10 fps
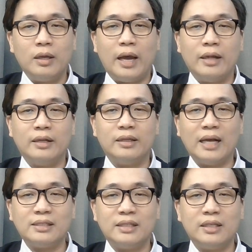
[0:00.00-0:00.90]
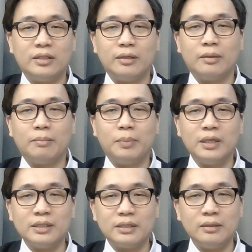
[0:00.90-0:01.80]
and a designated
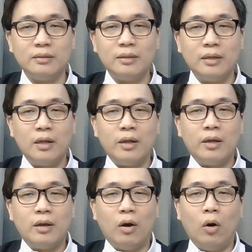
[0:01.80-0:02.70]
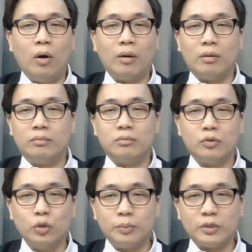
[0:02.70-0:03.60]
person or
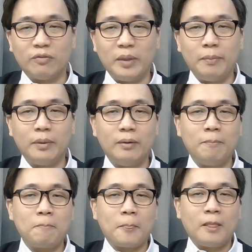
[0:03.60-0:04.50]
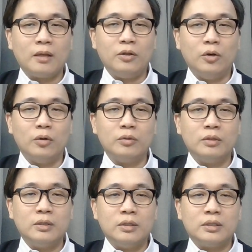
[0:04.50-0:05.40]
groups of people,
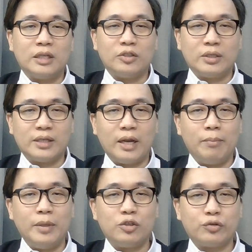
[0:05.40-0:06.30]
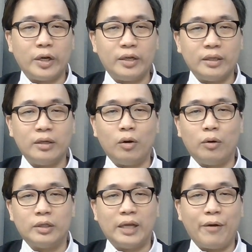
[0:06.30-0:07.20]
such as an administrator
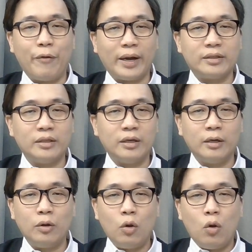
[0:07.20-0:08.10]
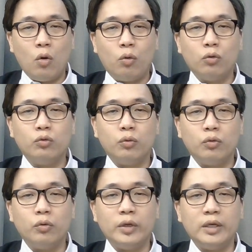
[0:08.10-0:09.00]
or a director
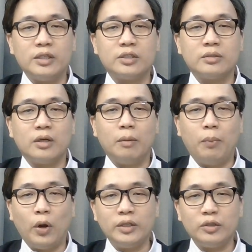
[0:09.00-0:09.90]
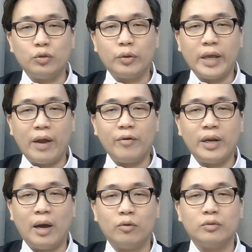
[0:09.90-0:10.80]
who is appointed to carry
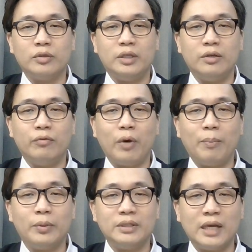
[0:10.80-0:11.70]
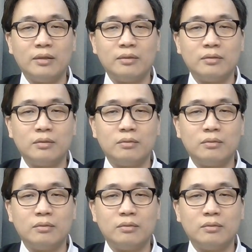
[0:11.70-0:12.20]
out the representative